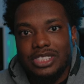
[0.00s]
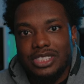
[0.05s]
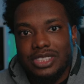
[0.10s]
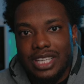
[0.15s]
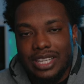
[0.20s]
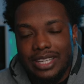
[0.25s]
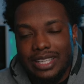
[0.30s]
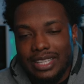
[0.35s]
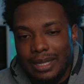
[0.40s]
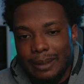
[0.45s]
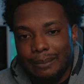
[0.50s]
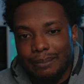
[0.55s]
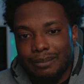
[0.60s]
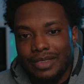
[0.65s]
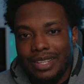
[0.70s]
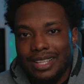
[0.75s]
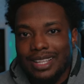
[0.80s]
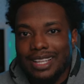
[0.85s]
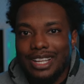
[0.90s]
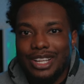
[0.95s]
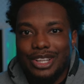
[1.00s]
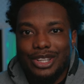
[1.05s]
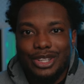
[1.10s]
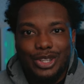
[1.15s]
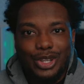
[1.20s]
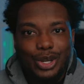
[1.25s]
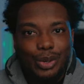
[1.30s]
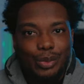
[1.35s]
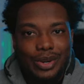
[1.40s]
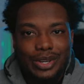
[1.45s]
studying.
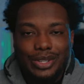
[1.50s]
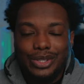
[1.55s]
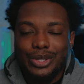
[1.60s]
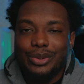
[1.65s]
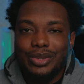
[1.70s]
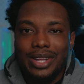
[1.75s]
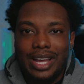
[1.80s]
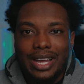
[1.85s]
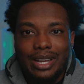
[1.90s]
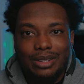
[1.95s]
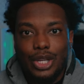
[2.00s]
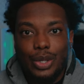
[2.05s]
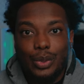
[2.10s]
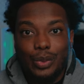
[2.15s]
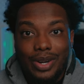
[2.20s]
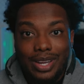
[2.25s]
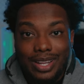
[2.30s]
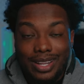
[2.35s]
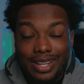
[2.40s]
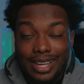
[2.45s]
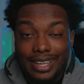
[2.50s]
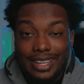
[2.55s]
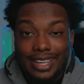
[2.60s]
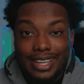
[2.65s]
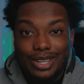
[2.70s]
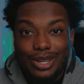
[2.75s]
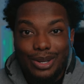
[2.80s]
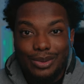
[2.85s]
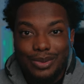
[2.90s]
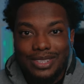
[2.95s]
You don't want to do that. You want to lock
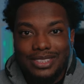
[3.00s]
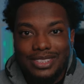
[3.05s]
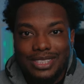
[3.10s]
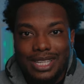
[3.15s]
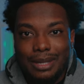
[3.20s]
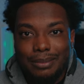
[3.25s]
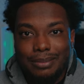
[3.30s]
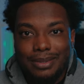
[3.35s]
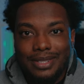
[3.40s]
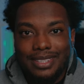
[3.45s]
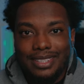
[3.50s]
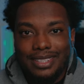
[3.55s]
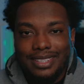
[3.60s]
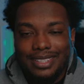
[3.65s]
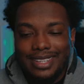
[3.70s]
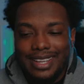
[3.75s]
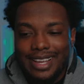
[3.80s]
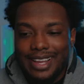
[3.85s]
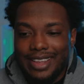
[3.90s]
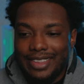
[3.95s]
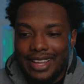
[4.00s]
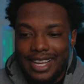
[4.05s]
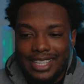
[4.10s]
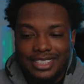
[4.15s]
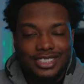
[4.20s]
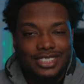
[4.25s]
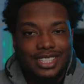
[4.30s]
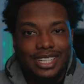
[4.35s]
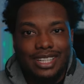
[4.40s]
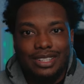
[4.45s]
in on one topic, and
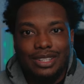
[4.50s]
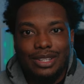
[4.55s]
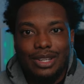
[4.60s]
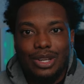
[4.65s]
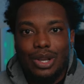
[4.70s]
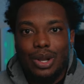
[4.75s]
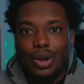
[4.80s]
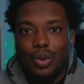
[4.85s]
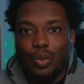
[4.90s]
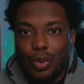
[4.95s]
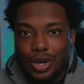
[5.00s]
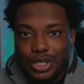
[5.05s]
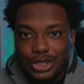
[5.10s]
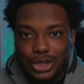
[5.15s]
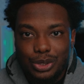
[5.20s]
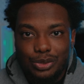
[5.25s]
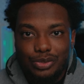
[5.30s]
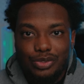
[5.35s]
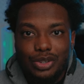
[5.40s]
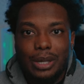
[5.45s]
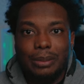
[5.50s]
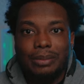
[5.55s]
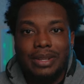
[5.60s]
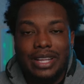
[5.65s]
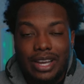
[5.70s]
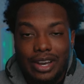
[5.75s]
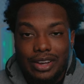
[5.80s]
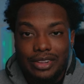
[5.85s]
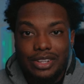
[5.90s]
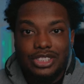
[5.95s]
that's it. Once you
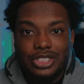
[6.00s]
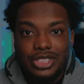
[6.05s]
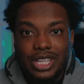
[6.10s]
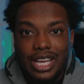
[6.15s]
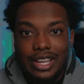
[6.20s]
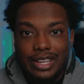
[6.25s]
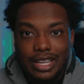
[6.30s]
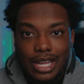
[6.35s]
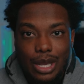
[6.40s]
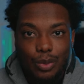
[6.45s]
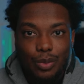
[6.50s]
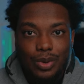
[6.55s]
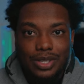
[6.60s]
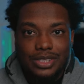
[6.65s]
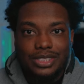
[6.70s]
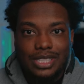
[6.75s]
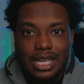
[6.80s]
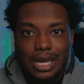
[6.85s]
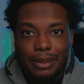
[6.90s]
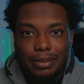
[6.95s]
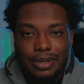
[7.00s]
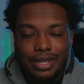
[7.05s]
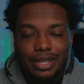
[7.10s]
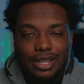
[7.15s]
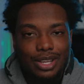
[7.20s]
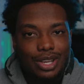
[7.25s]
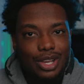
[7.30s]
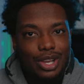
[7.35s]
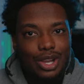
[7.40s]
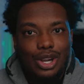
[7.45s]
firmly understand that one topic,
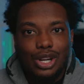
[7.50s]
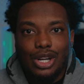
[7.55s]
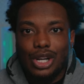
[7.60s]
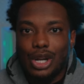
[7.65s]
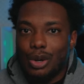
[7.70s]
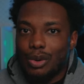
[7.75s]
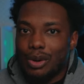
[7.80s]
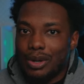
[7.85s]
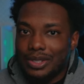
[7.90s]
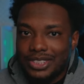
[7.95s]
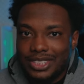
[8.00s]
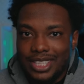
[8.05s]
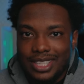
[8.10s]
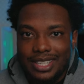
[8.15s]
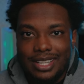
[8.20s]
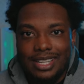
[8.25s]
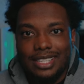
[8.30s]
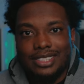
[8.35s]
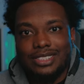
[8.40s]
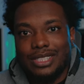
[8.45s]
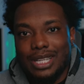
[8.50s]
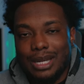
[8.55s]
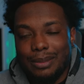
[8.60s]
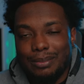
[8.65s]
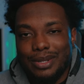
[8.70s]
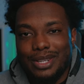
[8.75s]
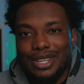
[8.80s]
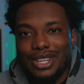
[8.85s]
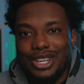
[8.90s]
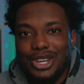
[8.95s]
go on to the next
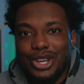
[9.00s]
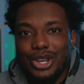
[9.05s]
topic.